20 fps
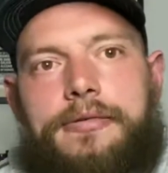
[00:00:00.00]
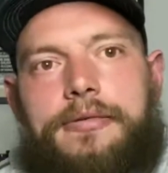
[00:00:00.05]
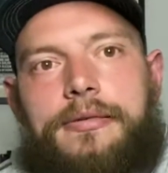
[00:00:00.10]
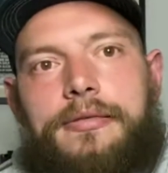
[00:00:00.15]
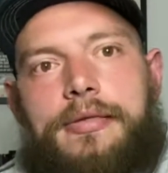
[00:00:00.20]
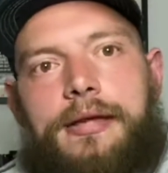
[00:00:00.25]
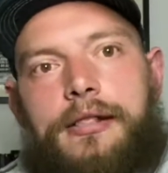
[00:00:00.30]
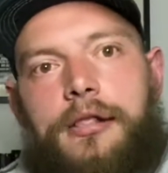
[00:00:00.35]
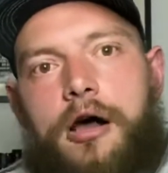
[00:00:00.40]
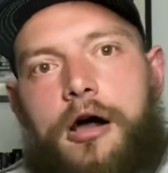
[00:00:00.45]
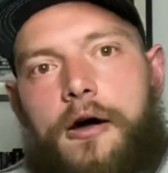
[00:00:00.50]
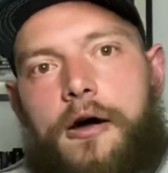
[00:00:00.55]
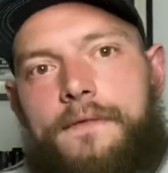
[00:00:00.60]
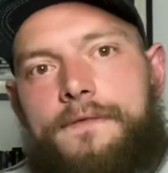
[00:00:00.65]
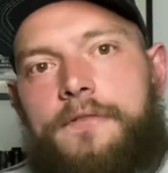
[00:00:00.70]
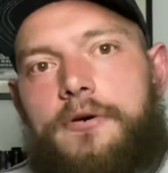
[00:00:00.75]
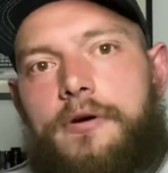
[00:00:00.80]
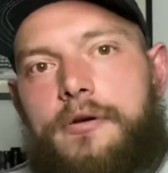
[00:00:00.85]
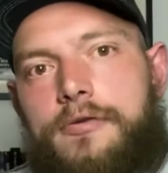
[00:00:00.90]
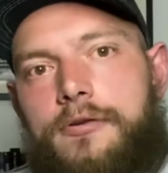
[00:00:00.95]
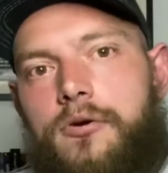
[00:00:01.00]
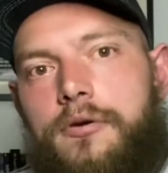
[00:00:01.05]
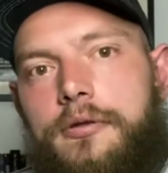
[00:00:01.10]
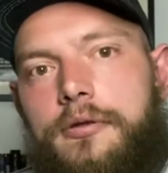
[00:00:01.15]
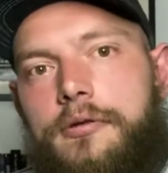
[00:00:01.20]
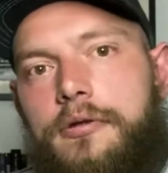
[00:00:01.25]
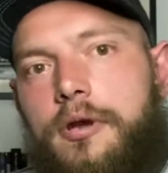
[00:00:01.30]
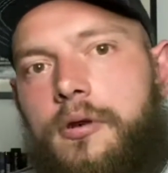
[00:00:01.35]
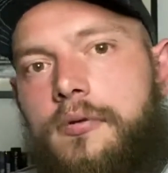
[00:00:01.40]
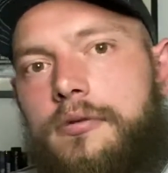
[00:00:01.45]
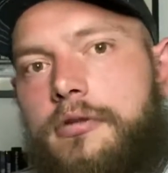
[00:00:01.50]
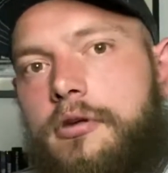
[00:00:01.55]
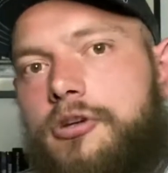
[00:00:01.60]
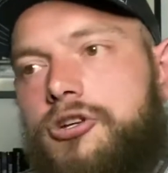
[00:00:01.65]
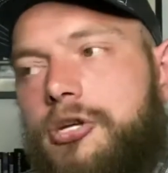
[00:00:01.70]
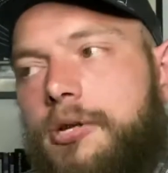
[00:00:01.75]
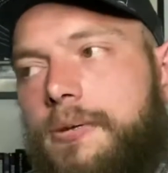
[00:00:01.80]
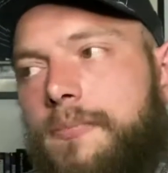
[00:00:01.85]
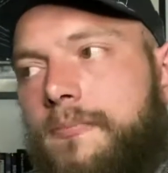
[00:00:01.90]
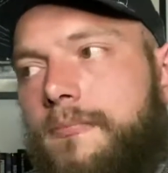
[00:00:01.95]
until after a certain dosage,
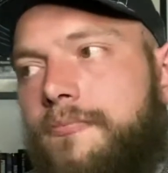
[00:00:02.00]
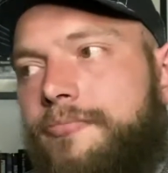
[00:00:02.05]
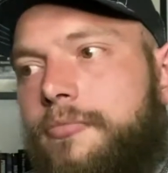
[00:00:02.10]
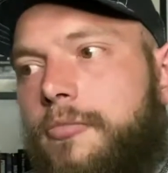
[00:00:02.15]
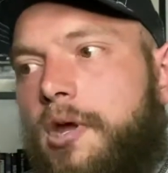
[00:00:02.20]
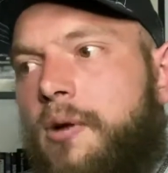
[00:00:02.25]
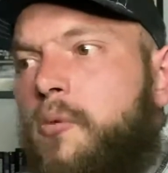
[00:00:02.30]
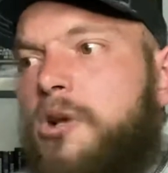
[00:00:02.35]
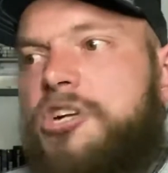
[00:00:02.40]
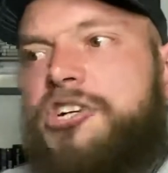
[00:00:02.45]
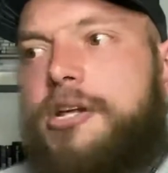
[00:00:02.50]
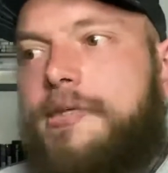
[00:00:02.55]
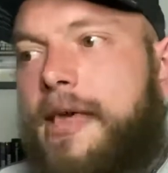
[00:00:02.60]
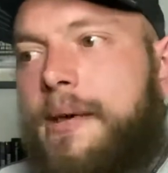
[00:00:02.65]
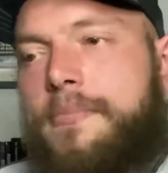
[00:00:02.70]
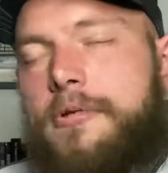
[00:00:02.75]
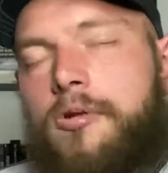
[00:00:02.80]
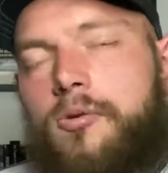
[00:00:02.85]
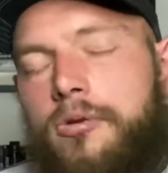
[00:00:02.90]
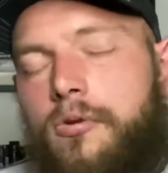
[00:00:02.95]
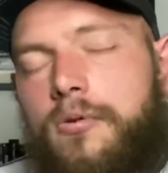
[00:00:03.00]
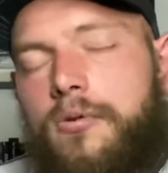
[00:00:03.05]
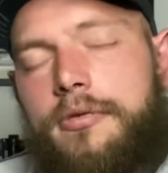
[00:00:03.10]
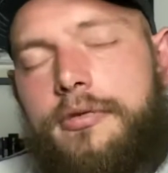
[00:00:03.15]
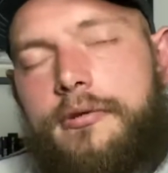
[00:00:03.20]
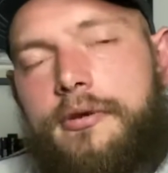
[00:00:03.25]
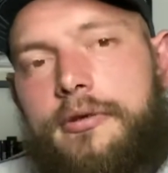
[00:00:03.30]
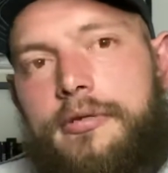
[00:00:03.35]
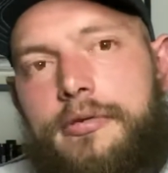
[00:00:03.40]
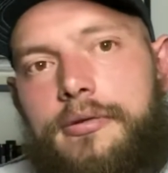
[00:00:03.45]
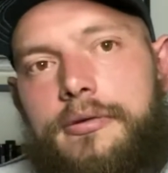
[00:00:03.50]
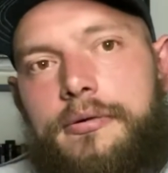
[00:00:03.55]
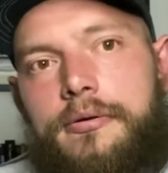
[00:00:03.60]
which is absolute nonsense.